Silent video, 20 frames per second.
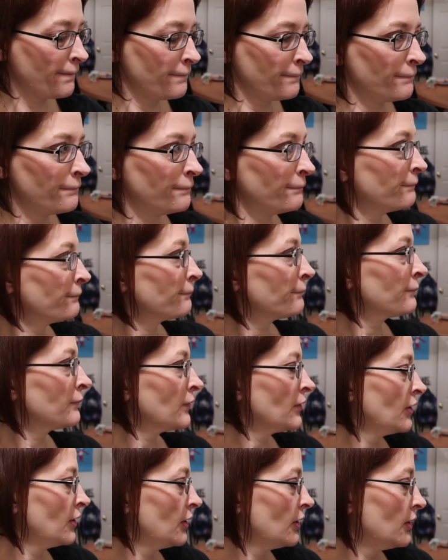
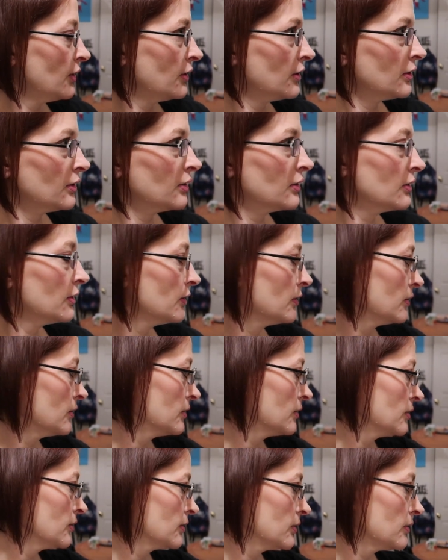
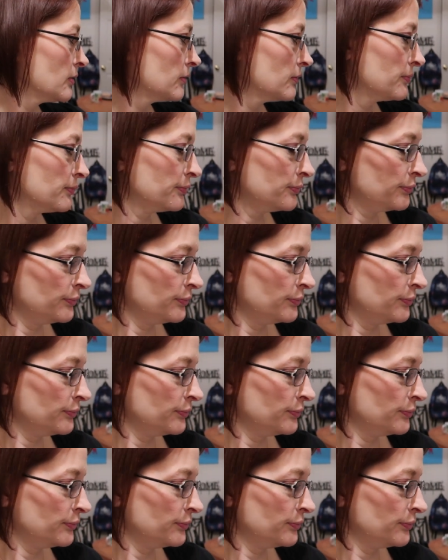[no speech]